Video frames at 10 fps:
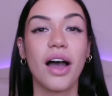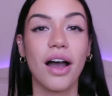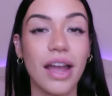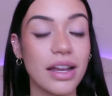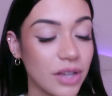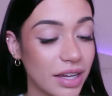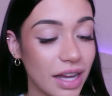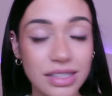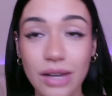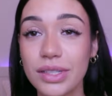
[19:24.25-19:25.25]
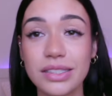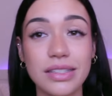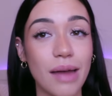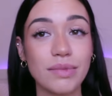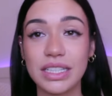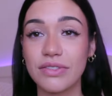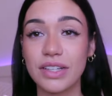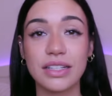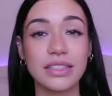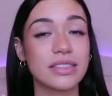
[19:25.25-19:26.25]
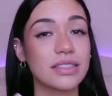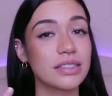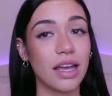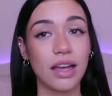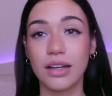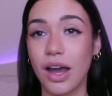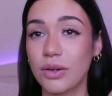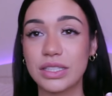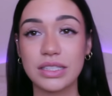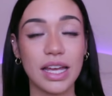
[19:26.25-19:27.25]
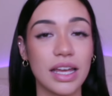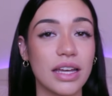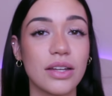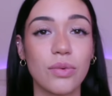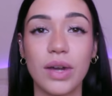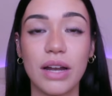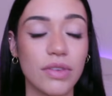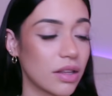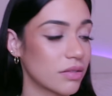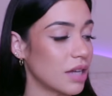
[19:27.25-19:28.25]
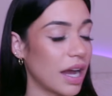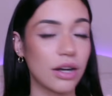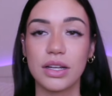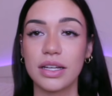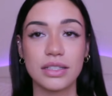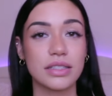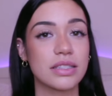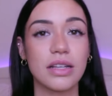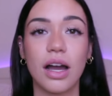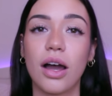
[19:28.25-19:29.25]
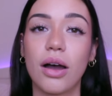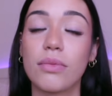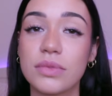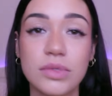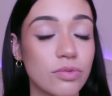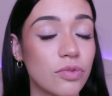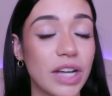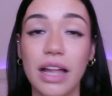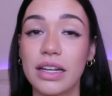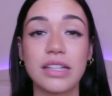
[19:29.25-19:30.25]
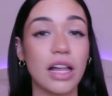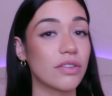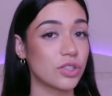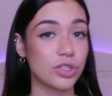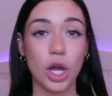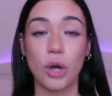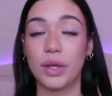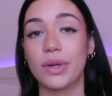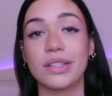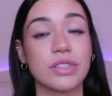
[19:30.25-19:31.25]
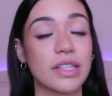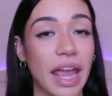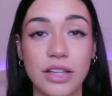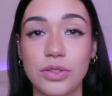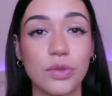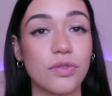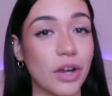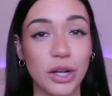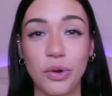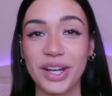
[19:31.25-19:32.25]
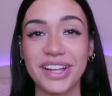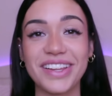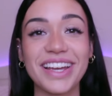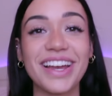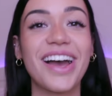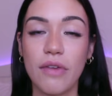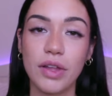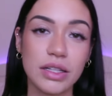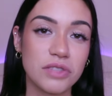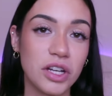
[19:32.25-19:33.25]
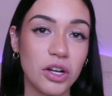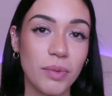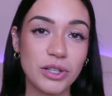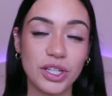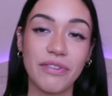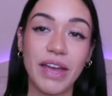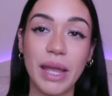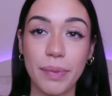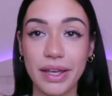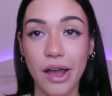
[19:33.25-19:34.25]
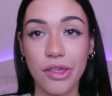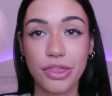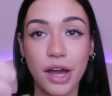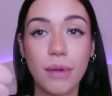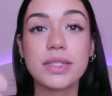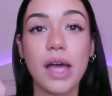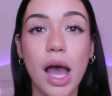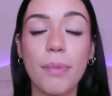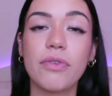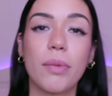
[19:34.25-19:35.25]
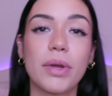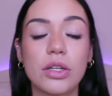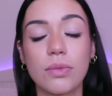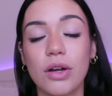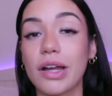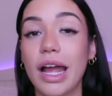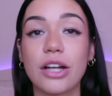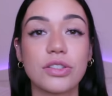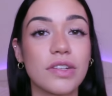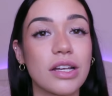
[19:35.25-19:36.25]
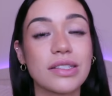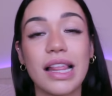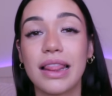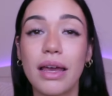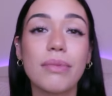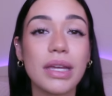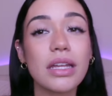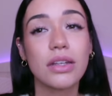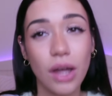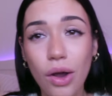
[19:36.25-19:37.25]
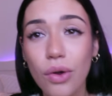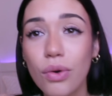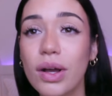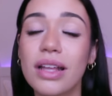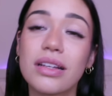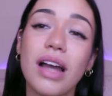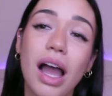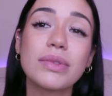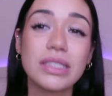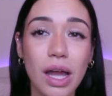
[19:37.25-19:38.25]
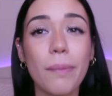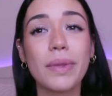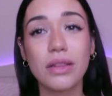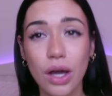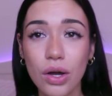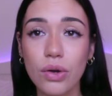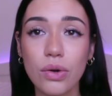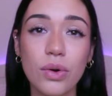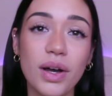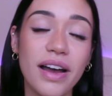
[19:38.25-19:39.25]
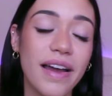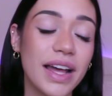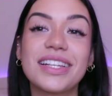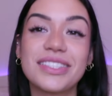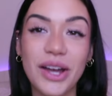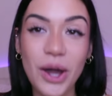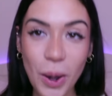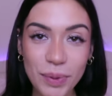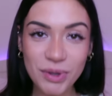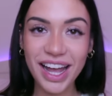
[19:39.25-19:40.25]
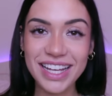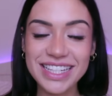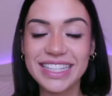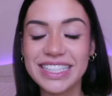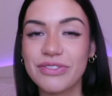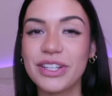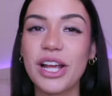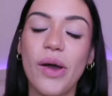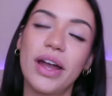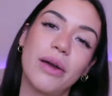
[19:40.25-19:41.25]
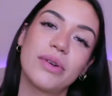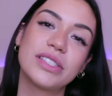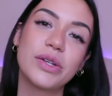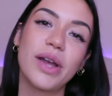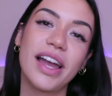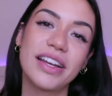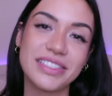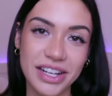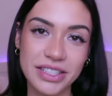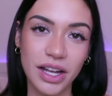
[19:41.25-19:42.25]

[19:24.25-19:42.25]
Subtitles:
Okay, so I guess that was MTV's Ghosted, whatever the title is, reality television show that was canceled very quickly. If you like this video, make sure to give it a big thumbs up. If you want me to do more reaction videos, let me know in the comments down below. So I hope you guys like this video, and I will see you guys next